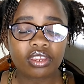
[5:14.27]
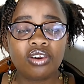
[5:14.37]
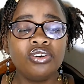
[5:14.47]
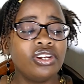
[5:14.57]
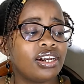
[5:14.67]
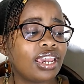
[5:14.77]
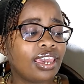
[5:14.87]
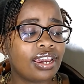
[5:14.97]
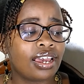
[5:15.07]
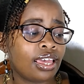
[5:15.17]
on your
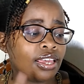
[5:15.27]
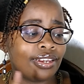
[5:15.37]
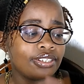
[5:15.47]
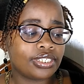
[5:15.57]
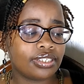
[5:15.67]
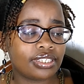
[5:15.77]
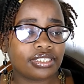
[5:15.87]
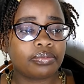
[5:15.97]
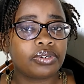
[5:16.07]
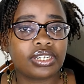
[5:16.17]
hair. So this
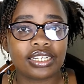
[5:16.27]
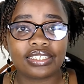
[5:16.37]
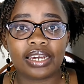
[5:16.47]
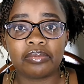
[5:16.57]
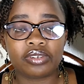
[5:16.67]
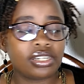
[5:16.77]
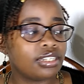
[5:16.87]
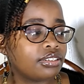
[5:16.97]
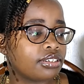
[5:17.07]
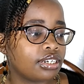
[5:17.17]
product, I'm really
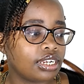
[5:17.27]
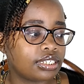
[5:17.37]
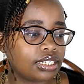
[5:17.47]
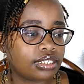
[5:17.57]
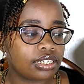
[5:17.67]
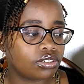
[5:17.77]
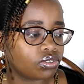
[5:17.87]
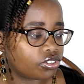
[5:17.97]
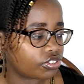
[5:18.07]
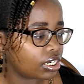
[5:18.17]
excited to
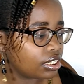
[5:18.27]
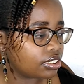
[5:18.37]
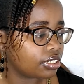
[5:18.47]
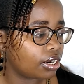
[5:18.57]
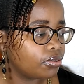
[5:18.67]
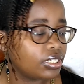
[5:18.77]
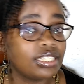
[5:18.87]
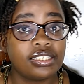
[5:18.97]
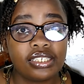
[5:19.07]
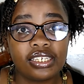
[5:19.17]
try it out
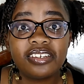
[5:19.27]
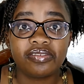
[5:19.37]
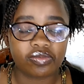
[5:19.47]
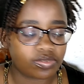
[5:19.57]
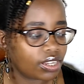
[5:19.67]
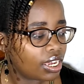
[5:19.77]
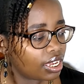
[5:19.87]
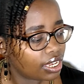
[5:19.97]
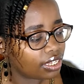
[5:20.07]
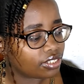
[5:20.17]
and see
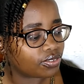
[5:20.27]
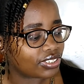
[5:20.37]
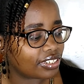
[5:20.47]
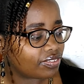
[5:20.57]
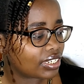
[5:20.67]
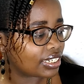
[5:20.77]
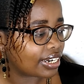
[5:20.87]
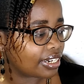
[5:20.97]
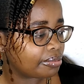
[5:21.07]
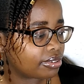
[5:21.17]
if whatever it
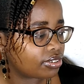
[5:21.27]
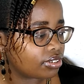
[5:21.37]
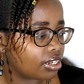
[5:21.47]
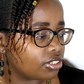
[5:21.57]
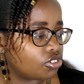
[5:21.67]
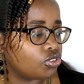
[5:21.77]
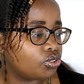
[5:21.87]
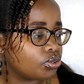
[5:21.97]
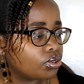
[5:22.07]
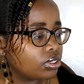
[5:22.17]
claims to
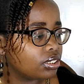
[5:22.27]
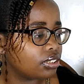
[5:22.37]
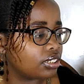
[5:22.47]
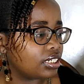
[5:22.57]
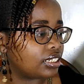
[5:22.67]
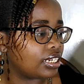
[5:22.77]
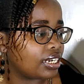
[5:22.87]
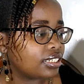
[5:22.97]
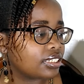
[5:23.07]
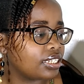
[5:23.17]
do, it
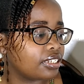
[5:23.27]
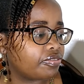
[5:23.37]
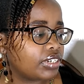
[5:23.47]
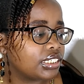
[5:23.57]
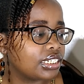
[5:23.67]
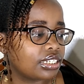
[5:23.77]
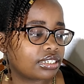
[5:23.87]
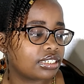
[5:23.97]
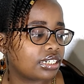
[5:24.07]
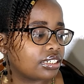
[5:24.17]
does. And the first
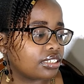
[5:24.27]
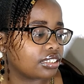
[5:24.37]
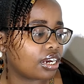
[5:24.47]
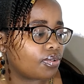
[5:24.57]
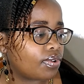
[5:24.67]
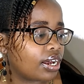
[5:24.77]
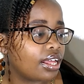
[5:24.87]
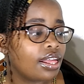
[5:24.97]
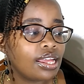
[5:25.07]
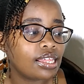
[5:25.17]
ingredient is aqua,
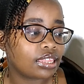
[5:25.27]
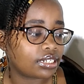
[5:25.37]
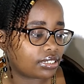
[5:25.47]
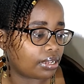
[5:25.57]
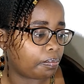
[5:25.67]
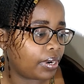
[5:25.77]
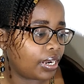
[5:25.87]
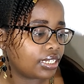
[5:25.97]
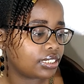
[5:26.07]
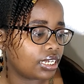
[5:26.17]
that's a
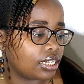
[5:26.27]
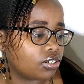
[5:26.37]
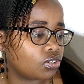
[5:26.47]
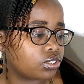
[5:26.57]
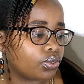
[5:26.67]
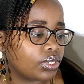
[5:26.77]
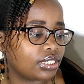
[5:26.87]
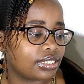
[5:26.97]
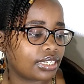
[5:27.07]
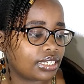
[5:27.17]
plus, and also it
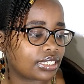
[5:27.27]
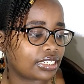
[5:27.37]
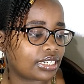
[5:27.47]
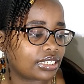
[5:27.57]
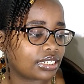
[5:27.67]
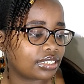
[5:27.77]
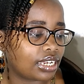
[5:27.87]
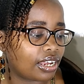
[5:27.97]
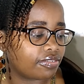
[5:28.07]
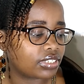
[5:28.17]
says it doesn't
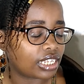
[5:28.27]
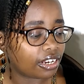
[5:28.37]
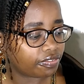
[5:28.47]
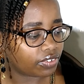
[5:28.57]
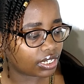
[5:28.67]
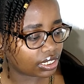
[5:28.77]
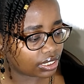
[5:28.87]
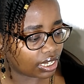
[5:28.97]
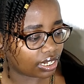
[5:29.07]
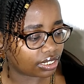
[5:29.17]
have sulfates
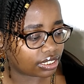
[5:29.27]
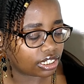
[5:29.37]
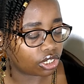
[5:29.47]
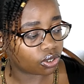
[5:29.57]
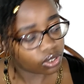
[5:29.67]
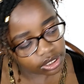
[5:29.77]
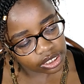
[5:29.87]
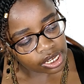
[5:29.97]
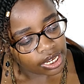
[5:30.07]
and silicones